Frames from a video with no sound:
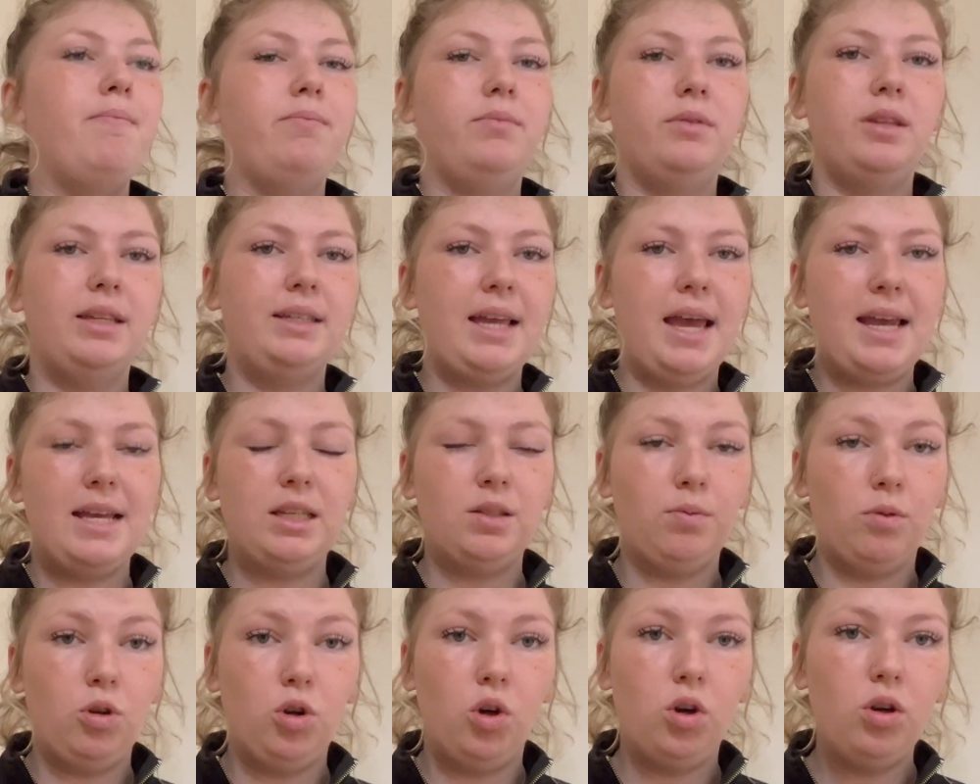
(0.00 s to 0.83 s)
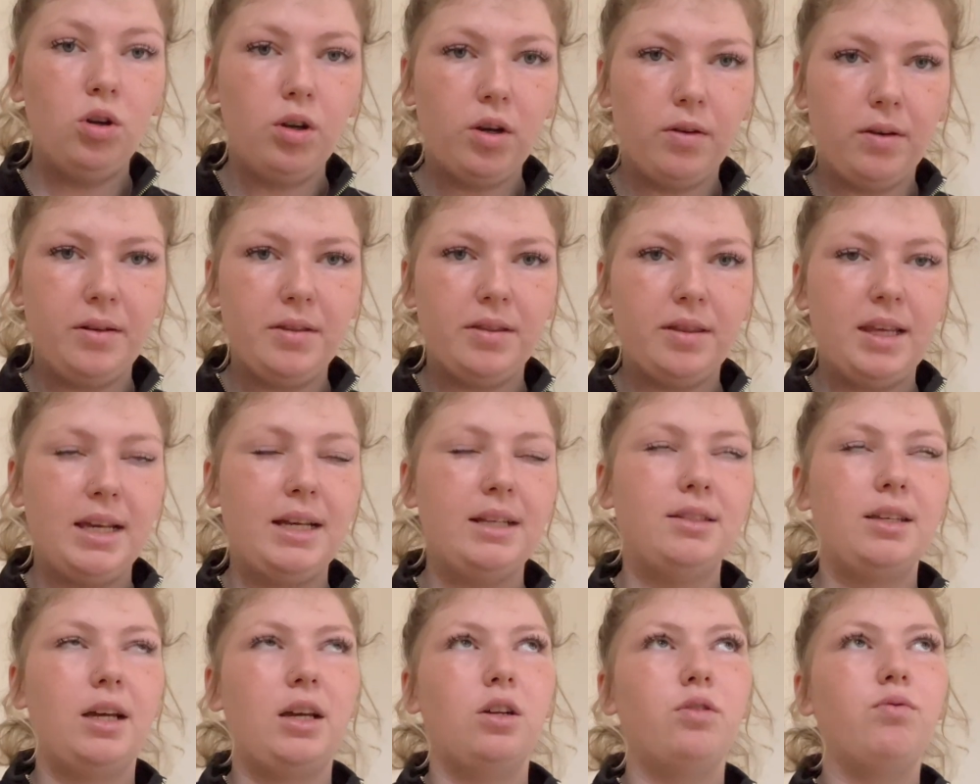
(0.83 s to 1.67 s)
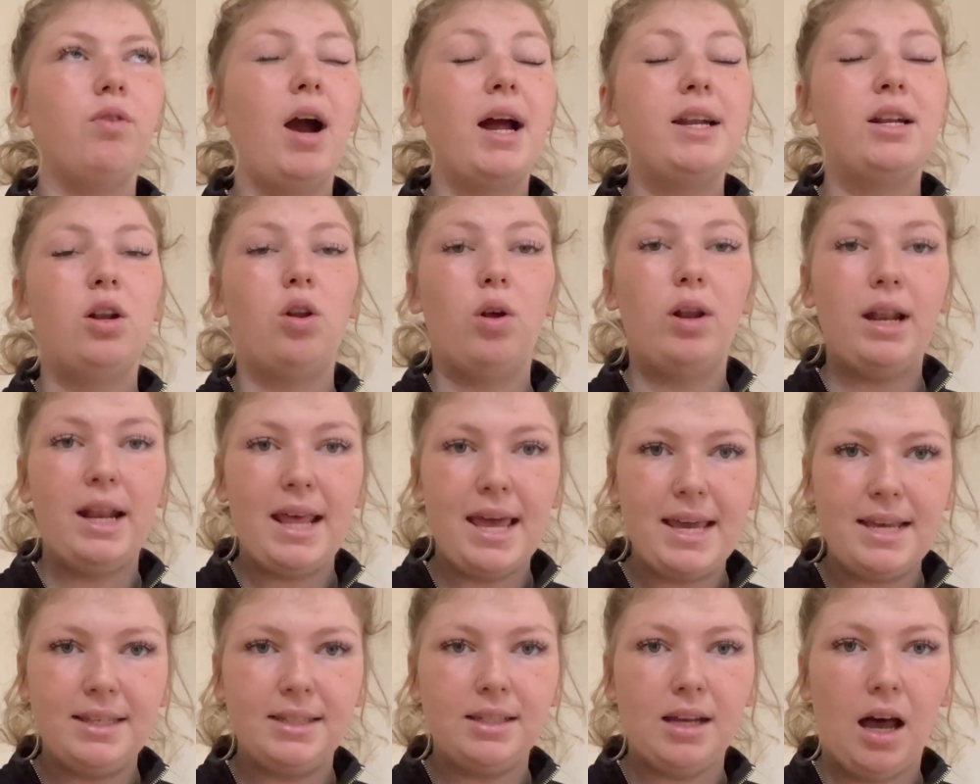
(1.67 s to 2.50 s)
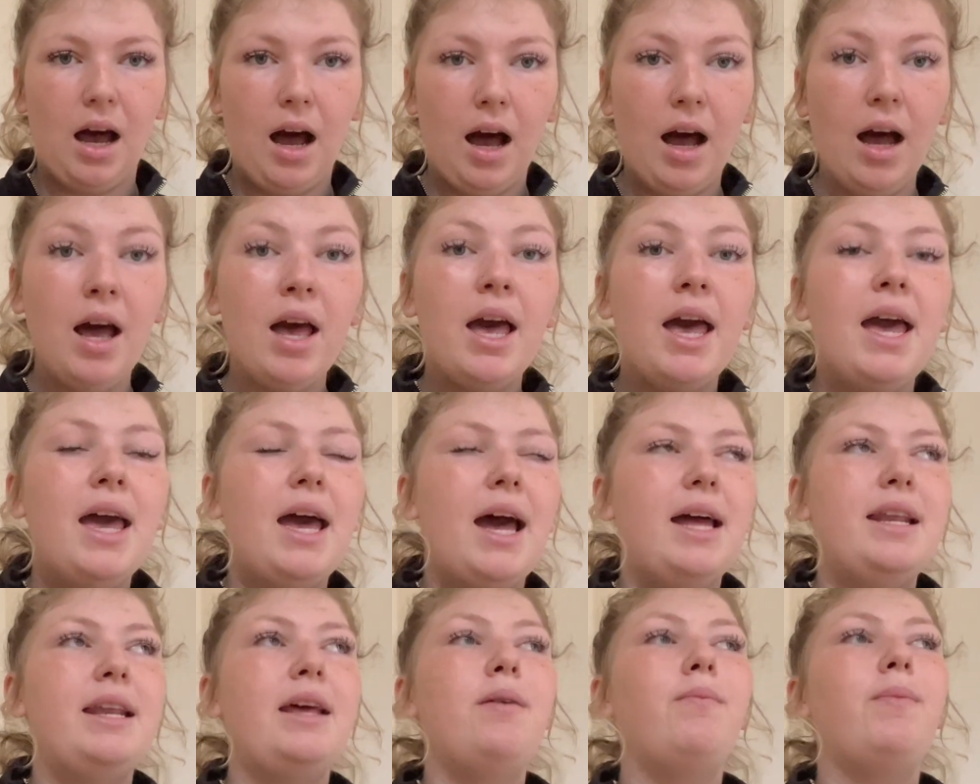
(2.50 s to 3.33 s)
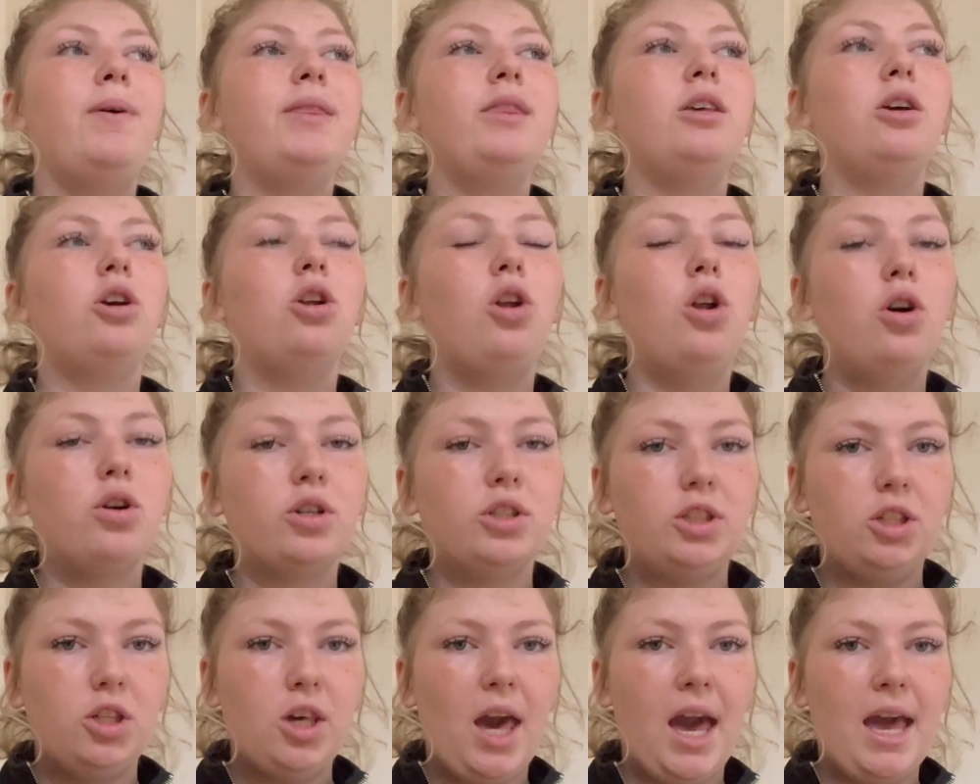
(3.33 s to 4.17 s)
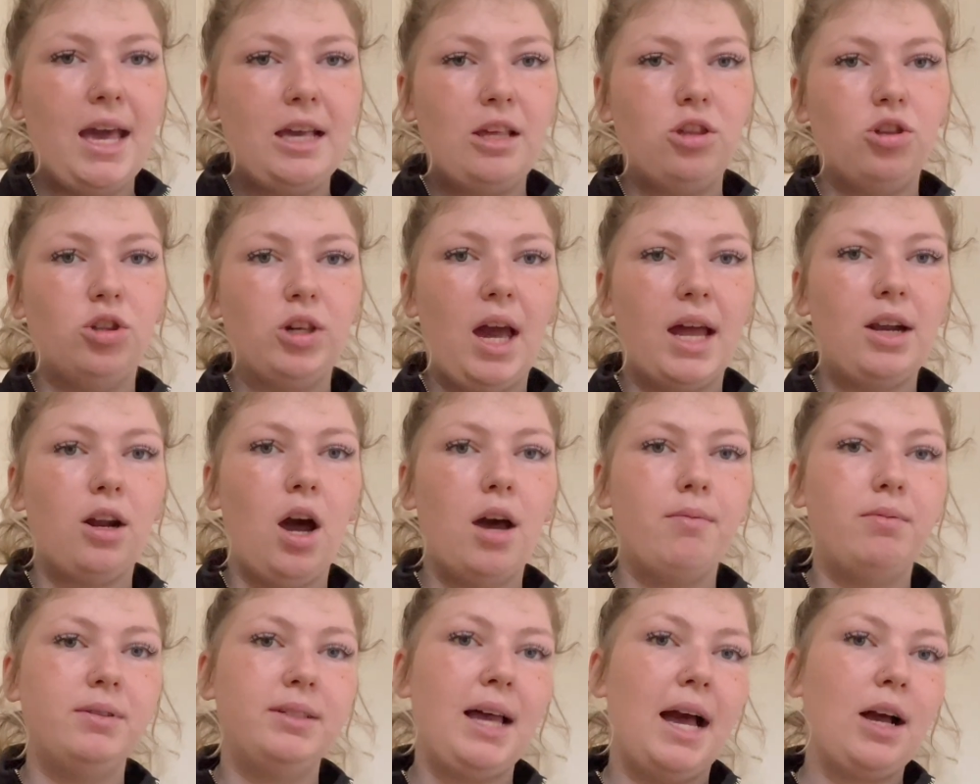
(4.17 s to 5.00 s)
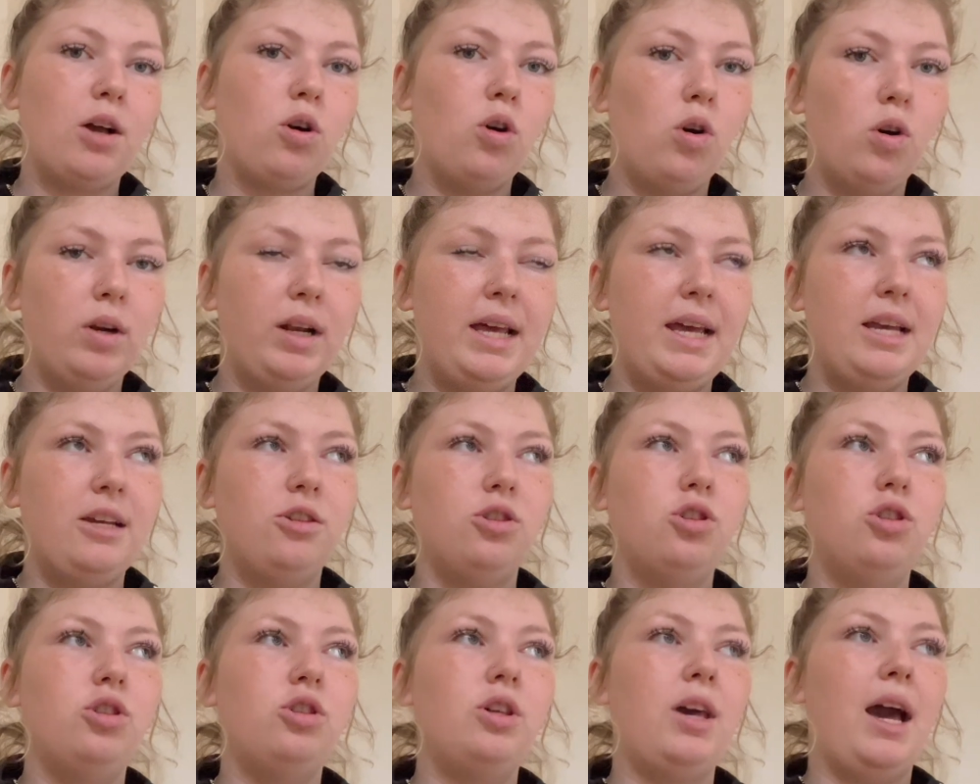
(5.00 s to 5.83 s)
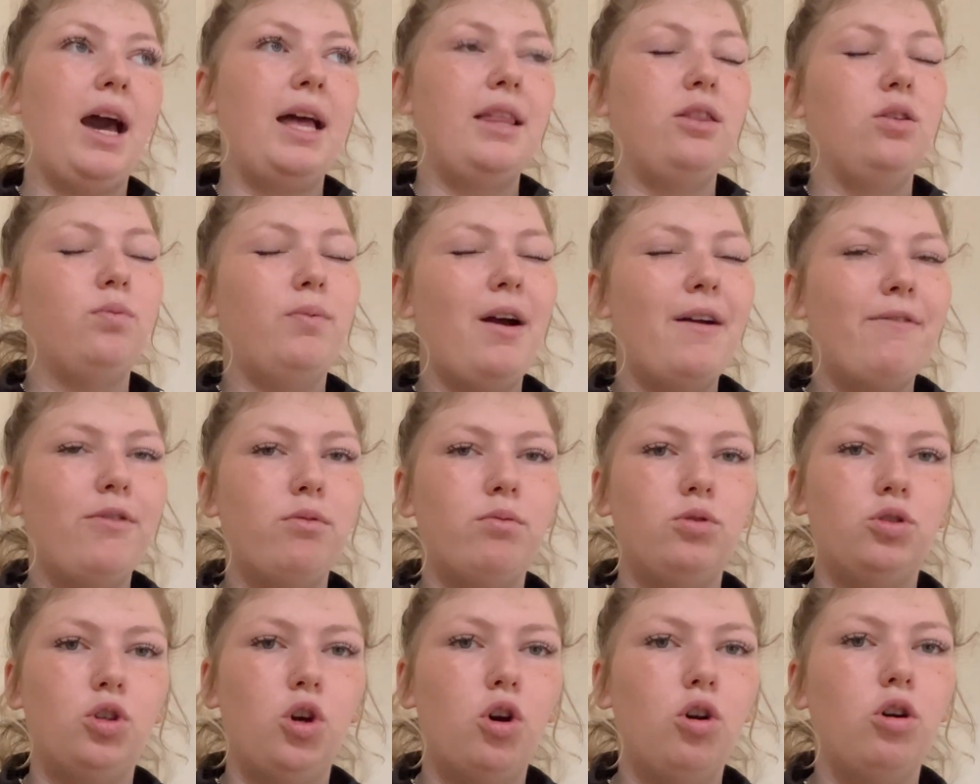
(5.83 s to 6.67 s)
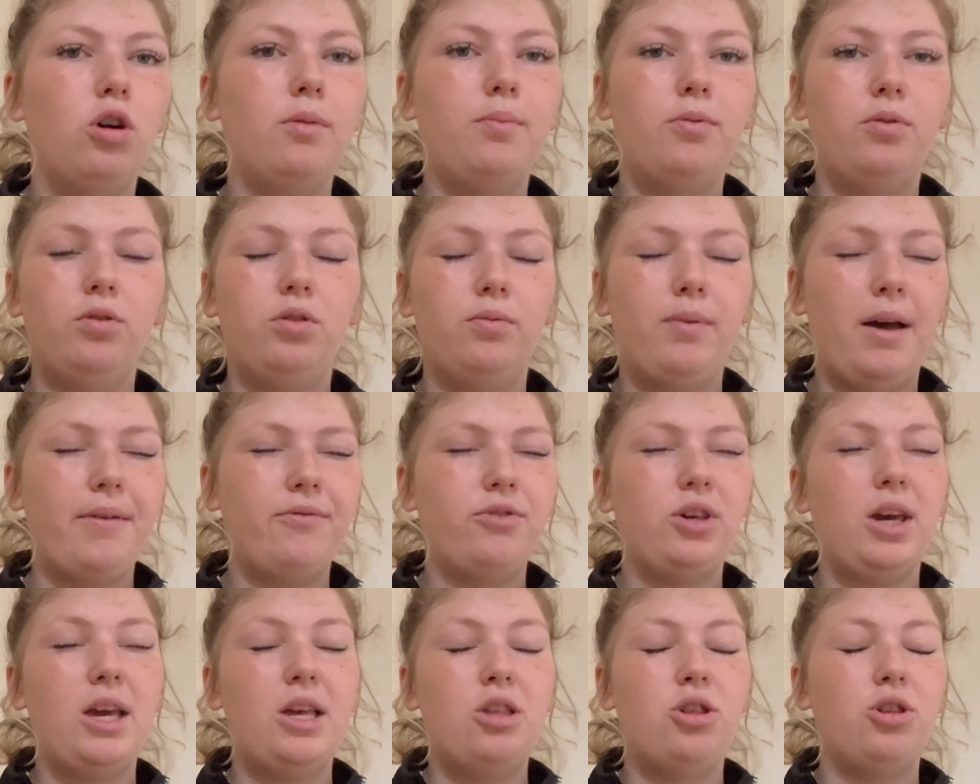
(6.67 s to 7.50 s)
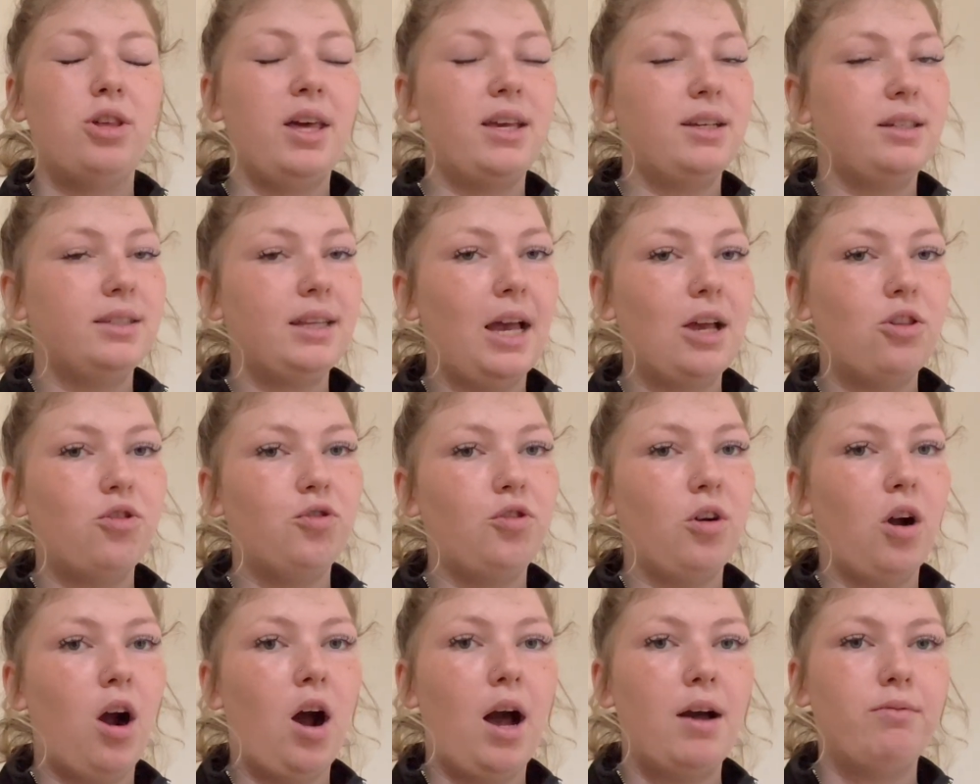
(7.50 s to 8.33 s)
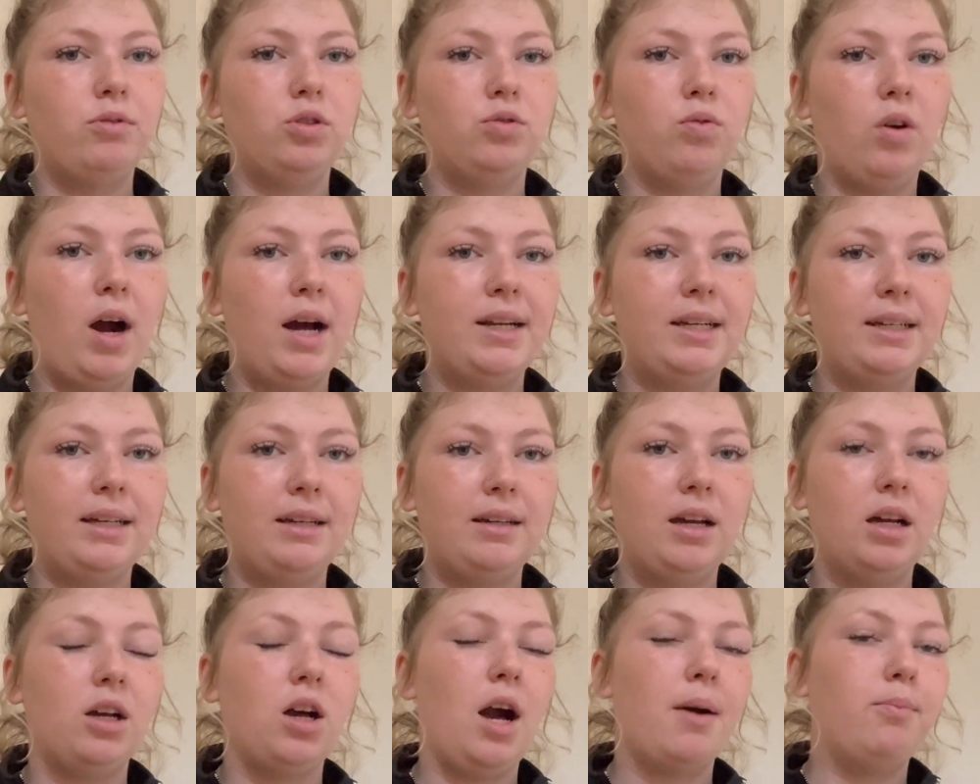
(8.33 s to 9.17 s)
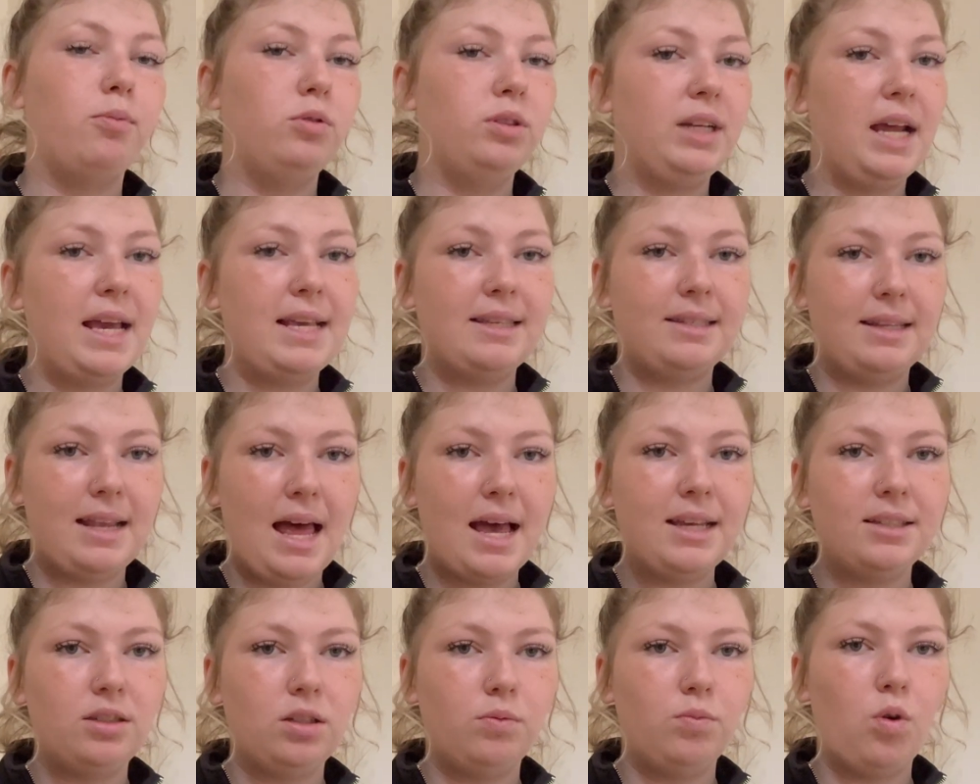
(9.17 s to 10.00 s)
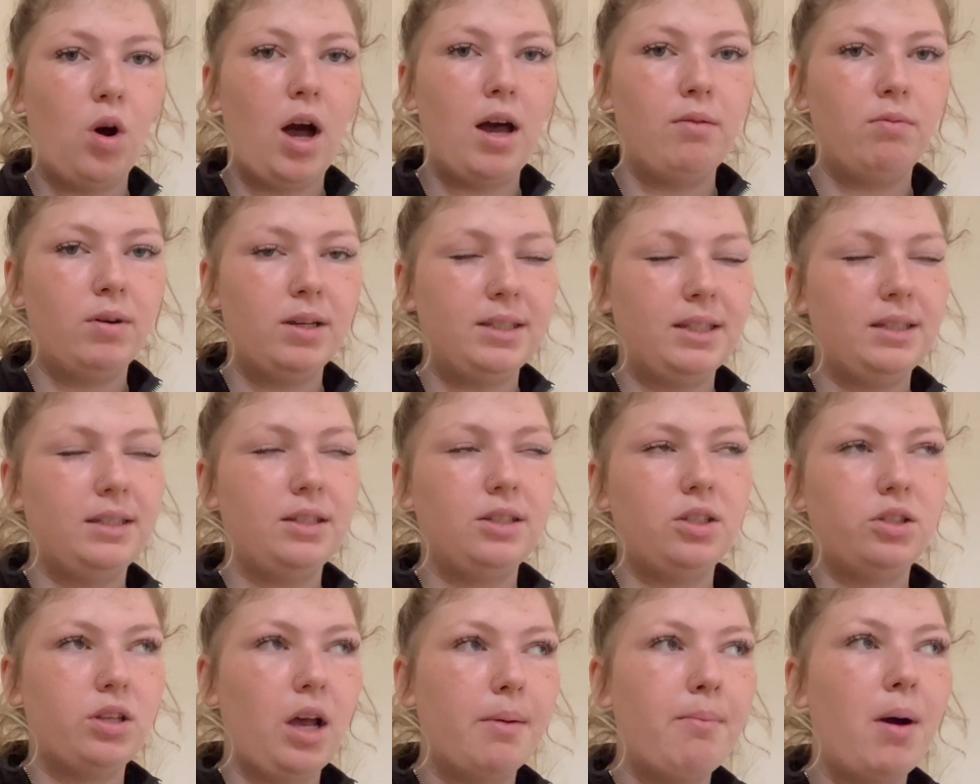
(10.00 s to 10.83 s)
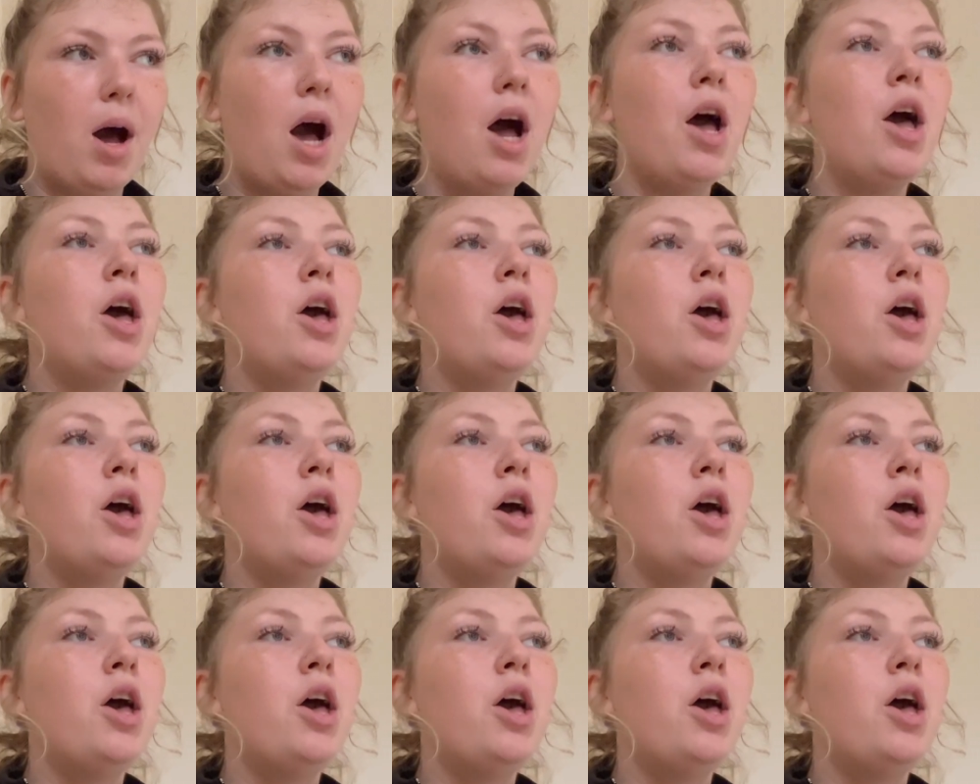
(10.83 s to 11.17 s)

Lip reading: the days were longer and things. I could ride a lot later. And then when the clocks changed and I was at college and the weather was horrible, the weather changed, etc., I was riding a couple days less than what I was in the summer.